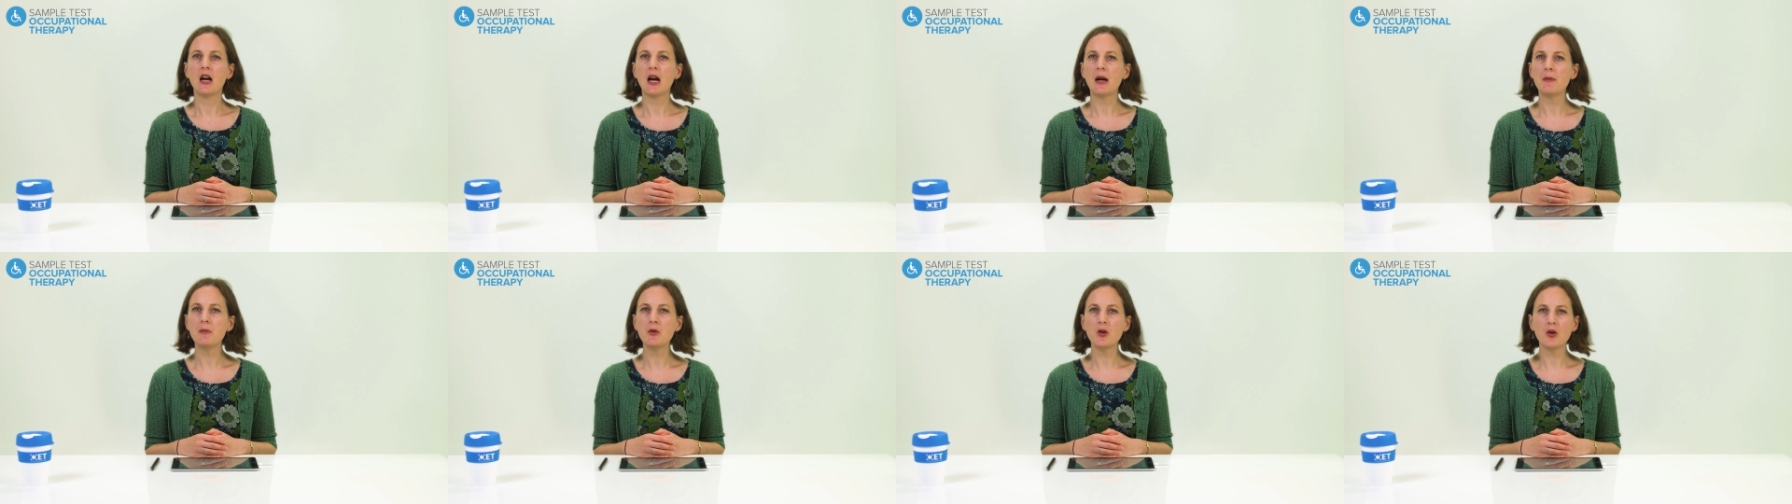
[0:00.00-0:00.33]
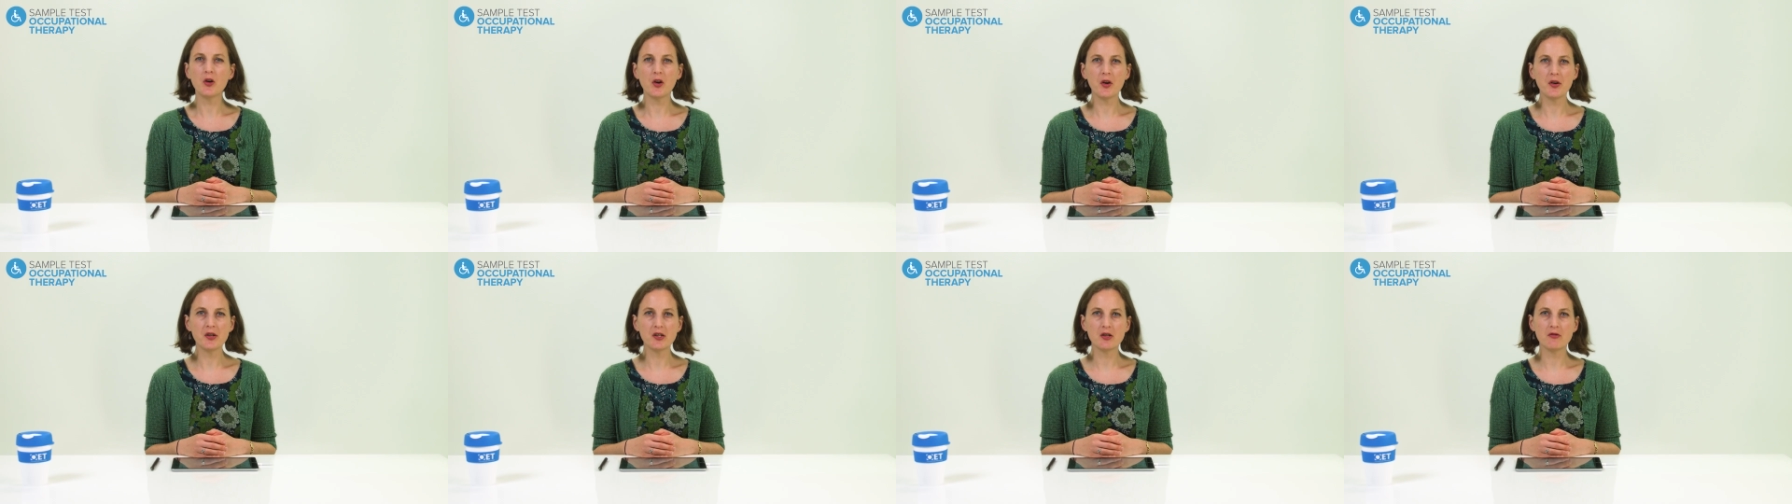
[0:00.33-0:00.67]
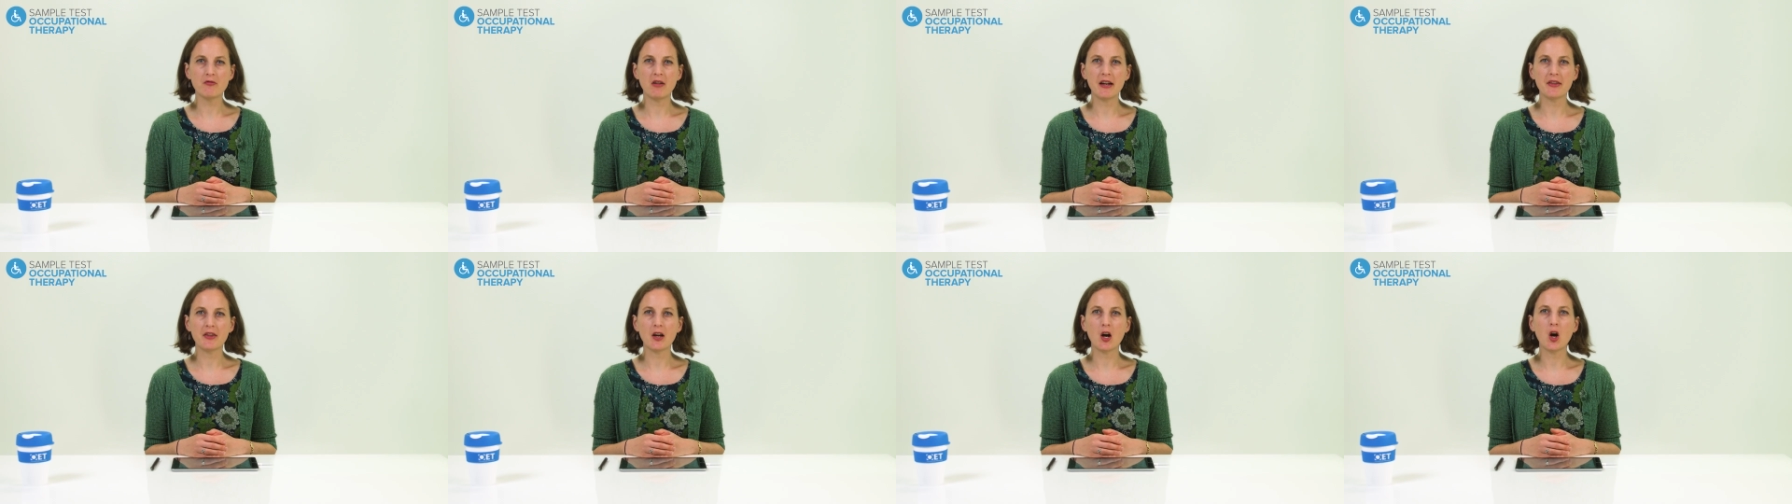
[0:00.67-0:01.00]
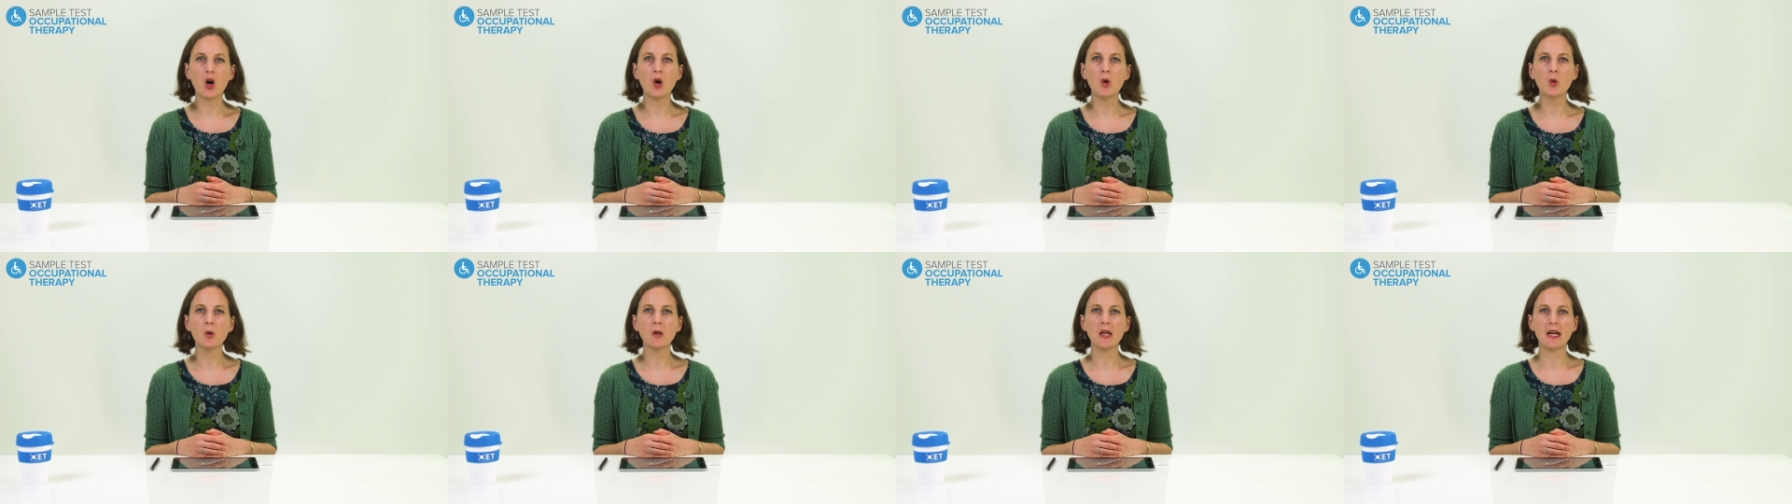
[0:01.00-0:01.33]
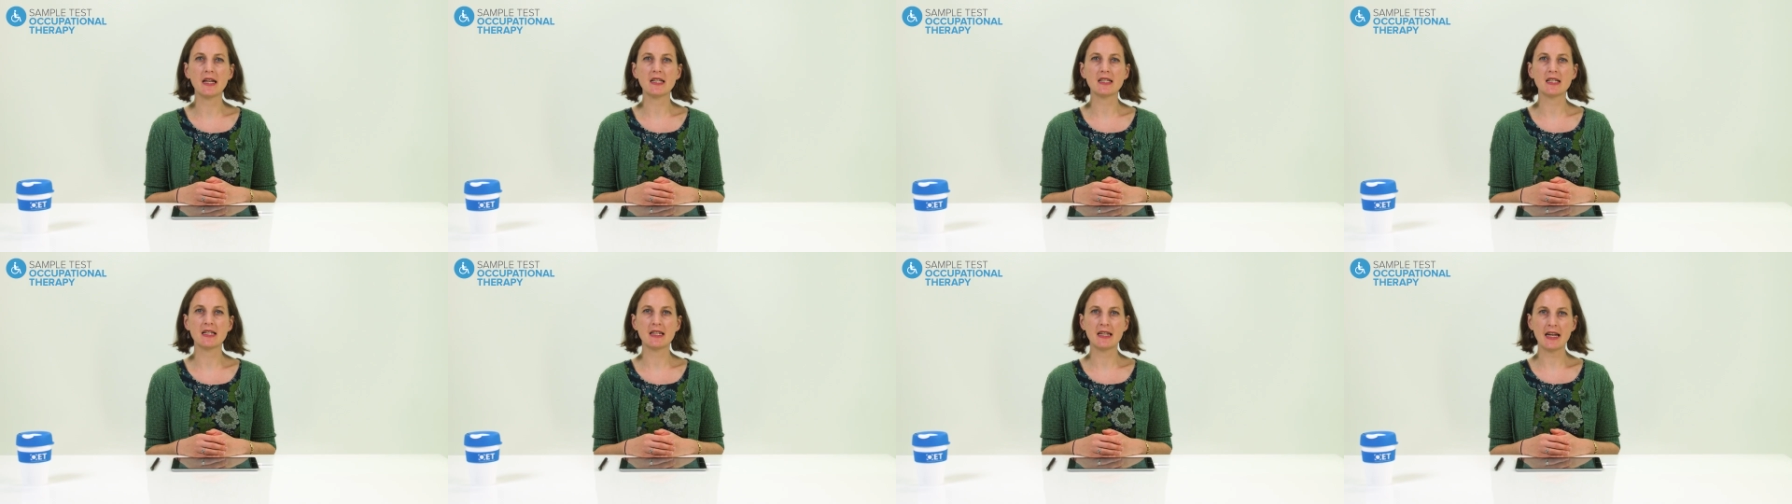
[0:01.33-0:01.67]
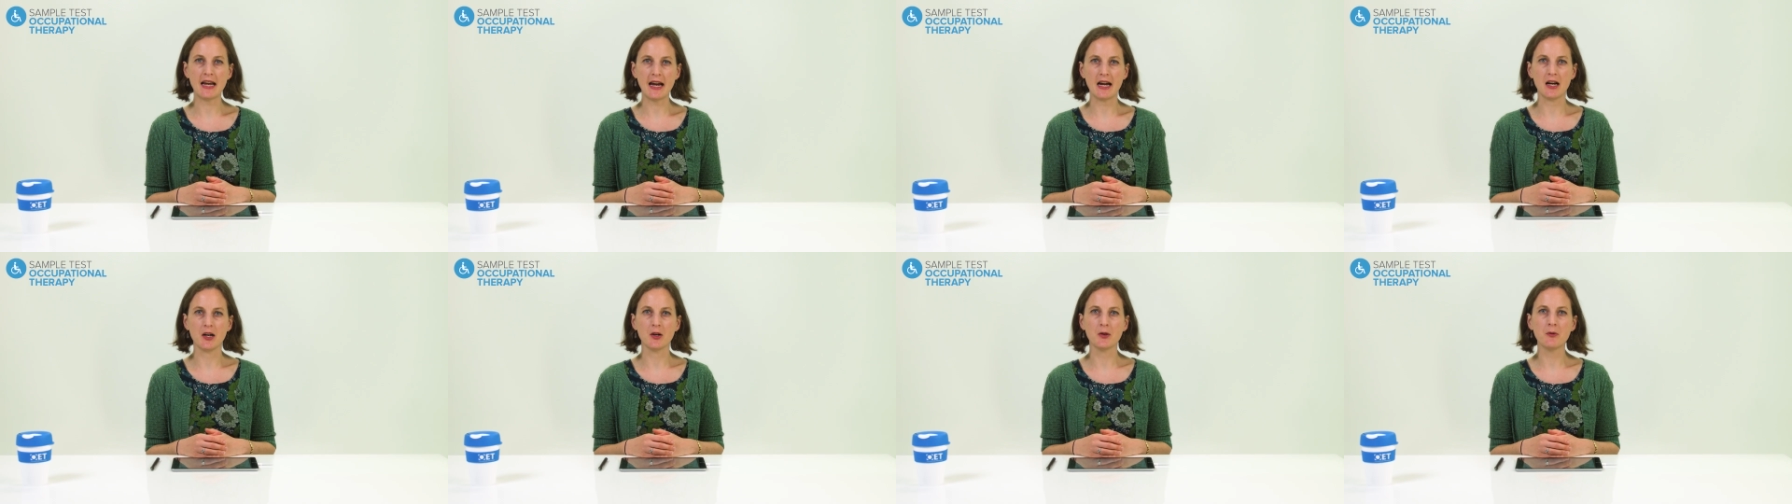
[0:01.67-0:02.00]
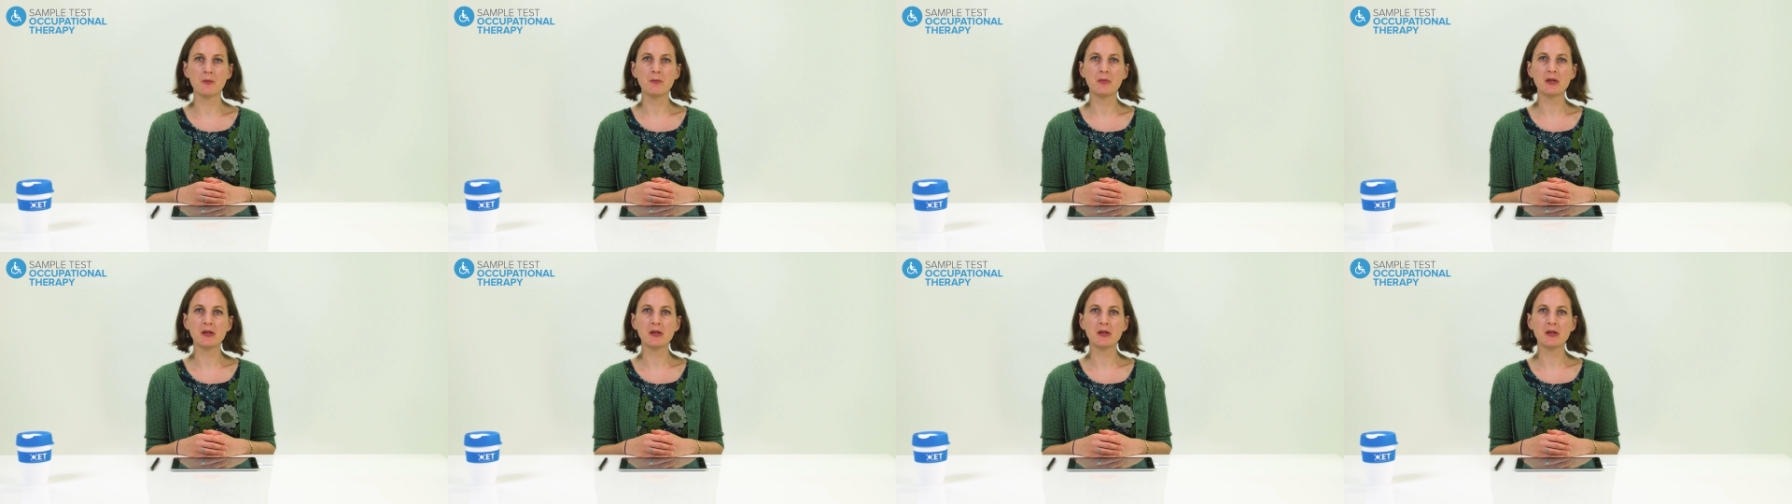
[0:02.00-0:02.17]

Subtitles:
I'm not going to write the whole letter now,